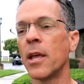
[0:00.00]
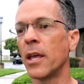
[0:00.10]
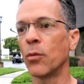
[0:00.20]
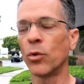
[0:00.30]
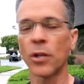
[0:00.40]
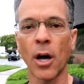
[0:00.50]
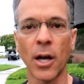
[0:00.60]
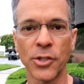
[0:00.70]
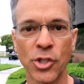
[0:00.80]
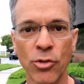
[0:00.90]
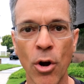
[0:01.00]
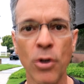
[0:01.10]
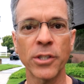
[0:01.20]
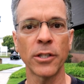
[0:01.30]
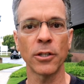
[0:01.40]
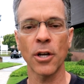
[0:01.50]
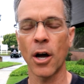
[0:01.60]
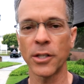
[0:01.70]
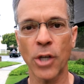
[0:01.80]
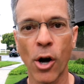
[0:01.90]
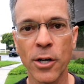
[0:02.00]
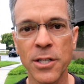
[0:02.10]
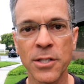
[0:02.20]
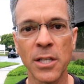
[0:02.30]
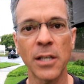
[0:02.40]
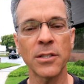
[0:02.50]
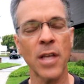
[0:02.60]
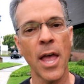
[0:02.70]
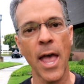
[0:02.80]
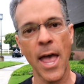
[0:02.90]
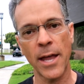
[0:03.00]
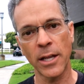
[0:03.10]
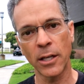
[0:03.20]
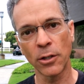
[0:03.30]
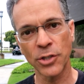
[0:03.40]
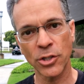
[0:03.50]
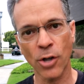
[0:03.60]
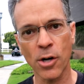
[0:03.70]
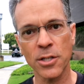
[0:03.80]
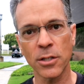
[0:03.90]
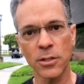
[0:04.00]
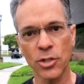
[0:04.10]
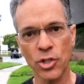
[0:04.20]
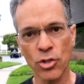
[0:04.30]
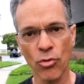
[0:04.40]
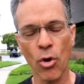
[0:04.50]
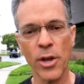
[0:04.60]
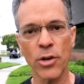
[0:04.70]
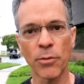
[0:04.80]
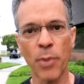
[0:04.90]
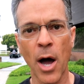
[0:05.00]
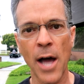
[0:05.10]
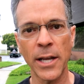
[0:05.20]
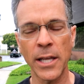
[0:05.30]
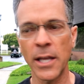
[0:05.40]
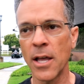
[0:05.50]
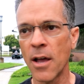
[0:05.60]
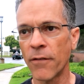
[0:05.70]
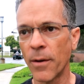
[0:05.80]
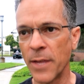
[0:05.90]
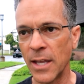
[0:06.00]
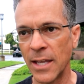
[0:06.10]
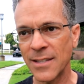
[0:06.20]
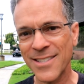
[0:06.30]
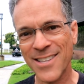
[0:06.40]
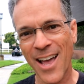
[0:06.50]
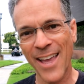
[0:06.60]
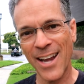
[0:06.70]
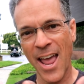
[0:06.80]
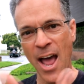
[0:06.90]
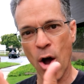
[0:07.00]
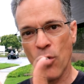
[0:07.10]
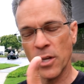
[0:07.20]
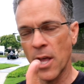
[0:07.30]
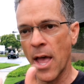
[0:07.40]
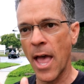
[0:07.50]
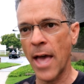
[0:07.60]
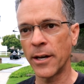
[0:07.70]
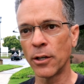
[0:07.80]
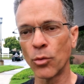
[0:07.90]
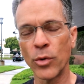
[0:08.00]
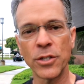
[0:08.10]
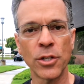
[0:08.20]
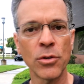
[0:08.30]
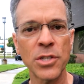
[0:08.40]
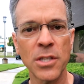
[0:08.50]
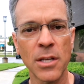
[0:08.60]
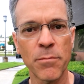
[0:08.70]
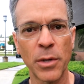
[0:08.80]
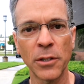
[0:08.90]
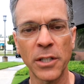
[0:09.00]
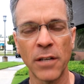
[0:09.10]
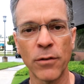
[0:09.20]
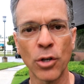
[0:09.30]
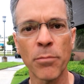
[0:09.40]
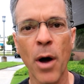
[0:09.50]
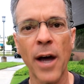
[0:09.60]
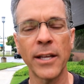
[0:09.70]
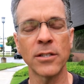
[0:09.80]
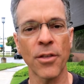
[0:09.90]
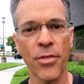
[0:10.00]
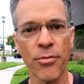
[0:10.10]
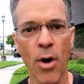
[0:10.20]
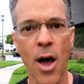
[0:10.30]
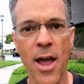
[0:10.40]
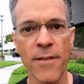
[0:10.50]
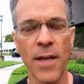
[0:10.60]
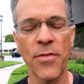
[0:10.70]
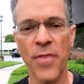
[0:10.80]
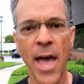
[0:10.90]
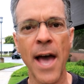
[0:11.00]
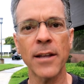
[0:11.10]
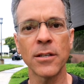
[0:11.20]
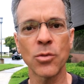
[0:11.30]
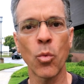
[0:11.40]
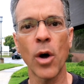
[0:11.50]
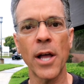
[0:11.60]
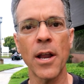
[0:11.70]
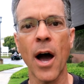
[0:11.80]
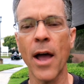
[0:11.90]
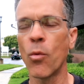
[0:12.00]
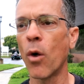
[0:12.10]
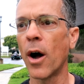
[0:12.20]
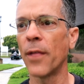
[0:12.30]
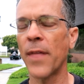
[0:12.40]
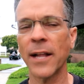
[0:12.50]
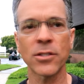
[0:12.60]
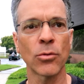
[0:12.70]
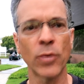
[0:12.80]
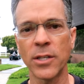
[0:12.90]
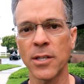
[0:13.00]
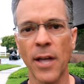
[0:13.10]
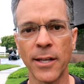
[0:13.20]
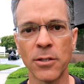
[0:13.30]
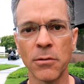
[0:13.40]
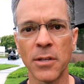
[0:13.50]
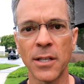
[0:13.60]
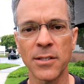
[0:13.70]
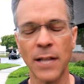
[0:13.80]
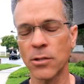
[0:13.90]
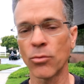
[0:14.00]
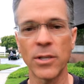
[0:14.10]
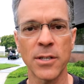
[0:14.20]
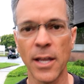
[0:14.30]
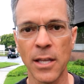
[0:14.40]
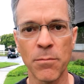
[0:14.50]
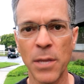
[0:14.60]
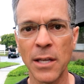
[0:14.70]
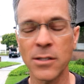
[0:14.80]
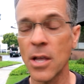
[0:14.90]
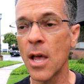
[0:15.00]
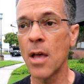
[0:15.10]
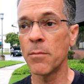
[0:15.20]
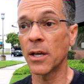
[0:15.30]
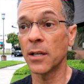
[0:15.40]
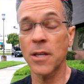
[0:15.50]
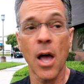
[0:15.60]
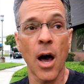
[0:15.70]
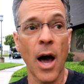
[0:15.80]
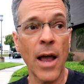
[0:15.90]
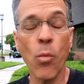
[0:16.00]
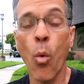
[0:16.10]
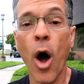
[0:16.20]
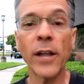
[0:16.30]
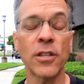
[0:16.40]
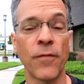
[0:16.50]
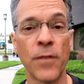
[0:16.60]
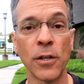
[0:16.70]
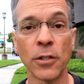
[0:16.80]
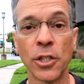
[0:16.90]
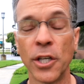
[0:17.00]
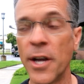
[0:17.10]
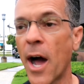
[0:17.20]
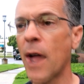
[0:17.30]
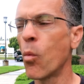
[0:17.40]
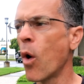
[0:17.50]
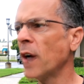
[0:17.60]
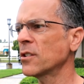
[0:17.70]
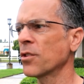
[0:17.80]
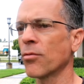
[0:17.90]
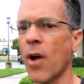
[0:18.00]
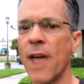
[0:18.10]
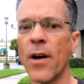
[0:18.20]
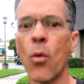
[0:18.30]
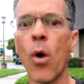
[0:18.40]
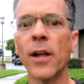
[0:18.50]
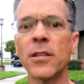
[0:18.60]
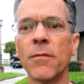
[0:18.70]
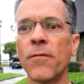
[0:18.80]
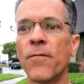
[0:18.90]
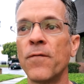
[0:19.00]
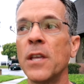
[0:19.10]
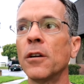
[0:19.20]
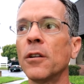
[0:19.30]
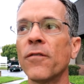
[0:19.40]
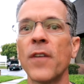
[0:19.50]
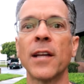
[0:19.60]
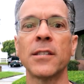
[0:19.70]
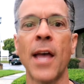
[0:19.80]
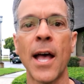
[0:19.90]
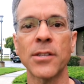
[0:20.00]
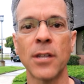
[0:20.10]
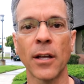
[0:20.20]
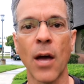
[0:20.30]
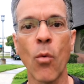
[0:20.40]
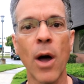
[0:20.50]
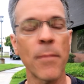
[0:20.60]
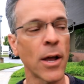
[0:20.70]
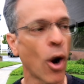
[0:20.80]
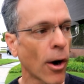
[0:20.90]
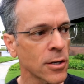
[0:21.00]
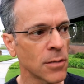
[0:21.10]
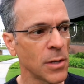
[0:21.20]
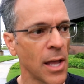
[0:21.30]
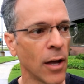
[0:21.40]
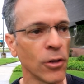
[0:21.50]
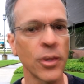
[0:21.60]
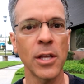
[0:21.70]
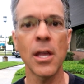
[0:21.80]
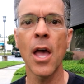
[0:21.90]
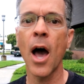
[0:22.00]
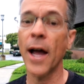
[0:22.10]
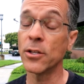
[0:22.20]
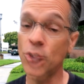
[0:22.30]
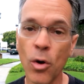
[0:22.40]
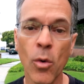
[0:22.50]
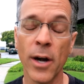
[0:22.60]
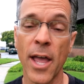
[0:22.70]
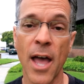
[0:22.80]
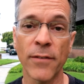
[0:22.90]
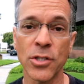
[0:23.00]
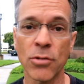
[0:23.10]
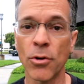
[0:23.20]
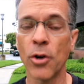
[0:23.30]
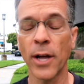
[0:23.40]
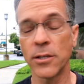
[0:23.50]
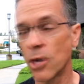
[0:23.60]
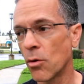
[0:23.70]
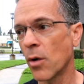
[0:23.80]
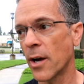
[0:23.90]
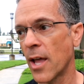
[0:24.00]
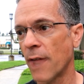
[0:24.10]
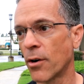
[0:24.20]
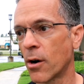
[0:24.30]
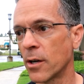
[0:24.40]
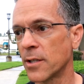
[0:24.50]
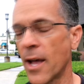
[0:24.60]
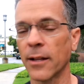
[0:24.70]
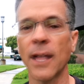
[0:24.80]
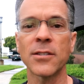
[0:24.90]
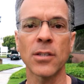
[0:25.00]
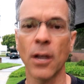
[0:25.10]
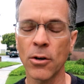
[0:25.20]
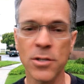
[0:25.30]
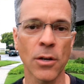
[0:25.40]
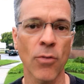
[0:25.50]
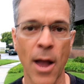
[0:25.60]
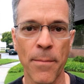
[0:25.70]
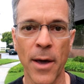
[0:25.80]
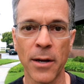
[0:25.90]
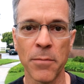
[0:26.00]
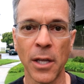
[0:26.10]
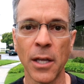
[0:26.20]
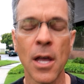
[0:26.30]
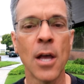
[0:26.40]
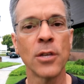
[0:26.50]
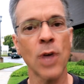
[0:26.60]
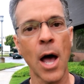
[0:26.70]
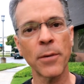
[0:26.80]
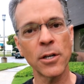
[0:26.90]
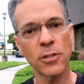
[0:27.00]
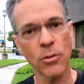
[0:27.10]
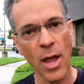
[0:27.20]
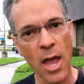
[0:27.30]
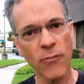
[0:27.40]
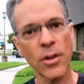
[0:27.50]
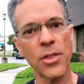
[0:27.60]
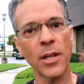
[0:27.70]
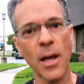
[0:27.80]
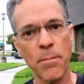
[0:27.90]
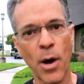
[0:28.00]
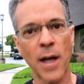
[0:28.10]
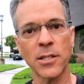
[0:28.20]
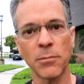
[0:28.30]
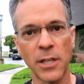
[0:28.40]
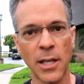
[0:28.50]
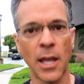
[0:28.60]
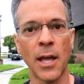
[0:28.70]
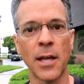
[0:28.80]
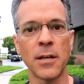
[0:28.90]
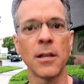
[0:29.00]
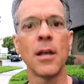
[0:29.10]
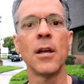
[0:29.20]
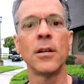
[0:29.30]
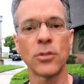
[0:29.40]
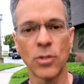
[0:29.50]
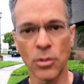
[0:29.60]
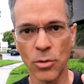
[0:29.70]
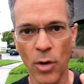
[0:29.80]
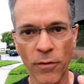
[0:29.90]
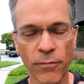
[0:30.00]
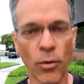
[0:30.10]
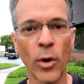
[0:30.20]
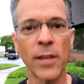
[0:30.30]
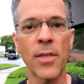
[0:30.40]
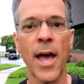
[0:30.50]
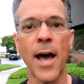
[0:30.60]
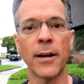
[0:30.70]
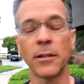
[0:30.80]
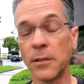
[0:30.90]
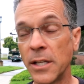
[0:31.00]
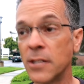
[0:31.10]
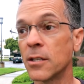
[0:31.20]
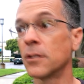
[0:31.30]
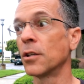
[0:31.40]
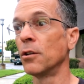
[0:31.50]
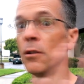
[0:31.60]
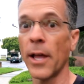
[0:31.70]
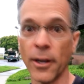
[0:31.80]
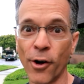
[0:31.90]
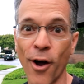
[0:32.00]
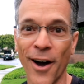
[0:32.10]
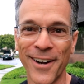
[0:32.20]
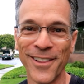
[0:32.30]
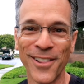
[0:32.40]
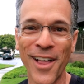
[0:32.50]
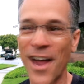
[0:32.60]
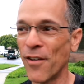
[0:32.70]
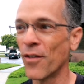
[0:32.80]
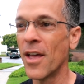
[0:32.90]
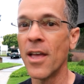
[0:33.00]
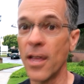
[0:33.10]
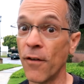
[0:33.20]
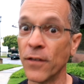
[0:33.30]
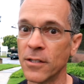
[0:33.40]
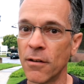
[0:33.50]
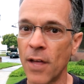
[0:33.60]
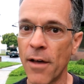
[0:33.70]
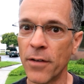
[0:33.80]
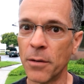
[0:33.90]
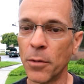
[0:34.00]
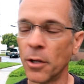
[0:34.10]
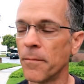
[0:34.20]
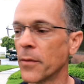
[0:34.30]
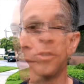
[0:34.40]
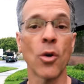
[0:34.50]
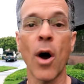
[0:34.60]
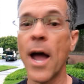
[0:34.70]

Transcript: It will cause strokes, it'll cause heart disease, and it'll start to destroy your body from the inside out, and it'll reduce the ability of your body to thrive. And that is what I want. That's the reason I do this. That's the reason I eat beets, because I want to feel good. I want to thrive. I want to feel fantastic. I want my heart to be healthy. I don't want to have a stroke. I don't want to have a heart attack. That scares the crap out of me. So I'm going to do everything I possibly can to avoid that, at least until later on in life, if it's inevitable. So